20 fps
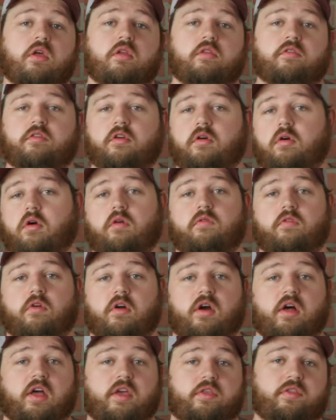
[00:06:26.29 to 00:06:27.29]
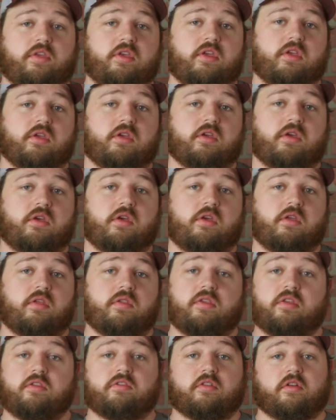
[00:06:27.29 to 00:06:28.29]
So overall, I think
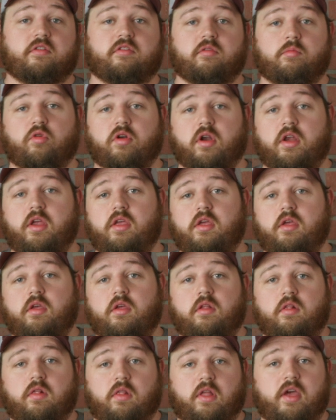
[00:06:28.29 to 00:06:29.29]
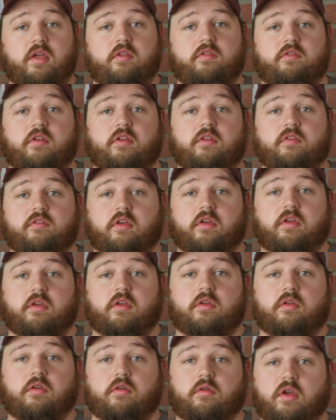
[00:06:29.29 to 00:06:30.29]
these are some great lights, and it's
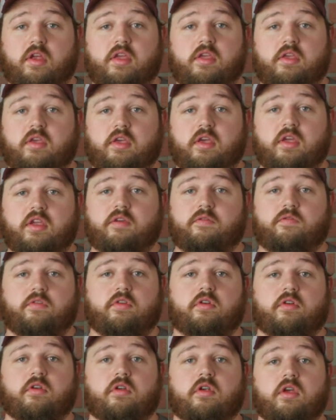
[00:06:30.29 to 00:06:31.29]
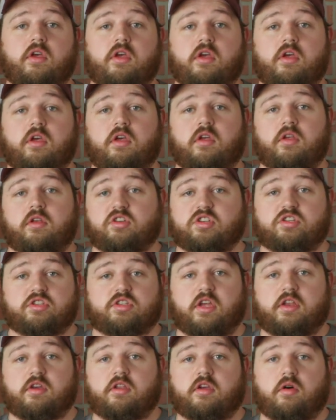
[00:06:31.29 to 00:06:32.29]
a great kit if you're just
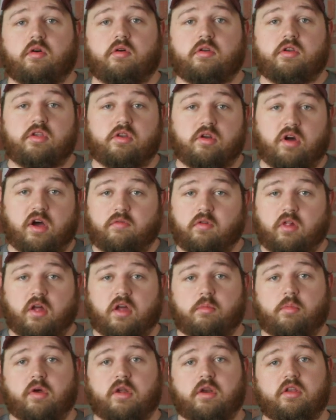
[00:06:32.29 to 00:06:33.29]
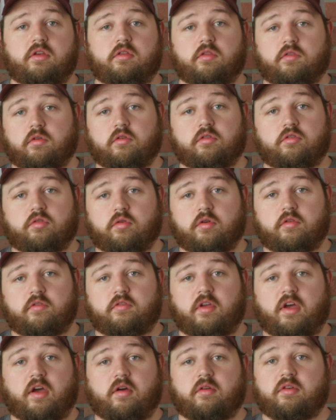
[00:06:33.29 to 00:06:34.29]
getting going and you don't have a lot of money to throw towards
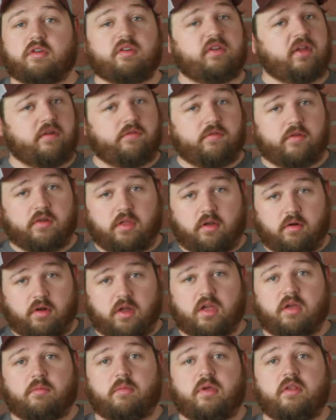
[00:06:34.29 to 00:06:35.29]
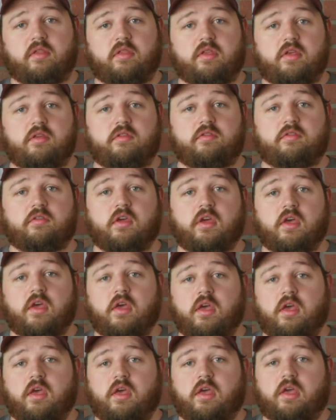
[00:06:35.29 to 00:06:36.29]
it. I would definitely recommend these,
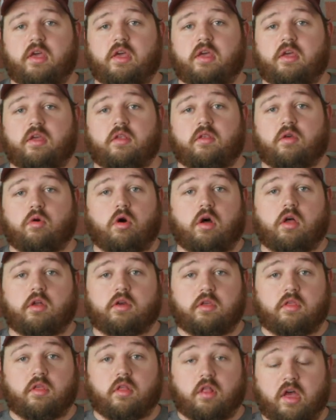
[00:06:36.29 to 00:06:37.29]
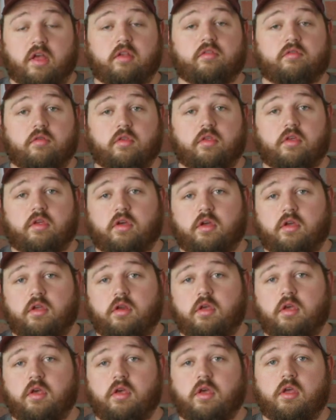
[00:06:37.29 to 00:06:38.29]
and the quality of the light's really
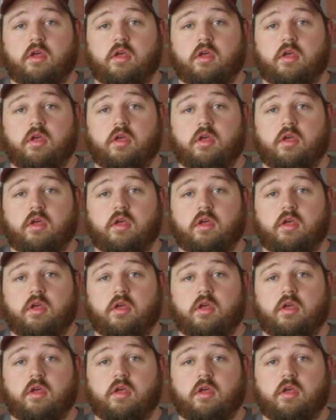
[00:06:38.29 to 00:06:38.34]
good.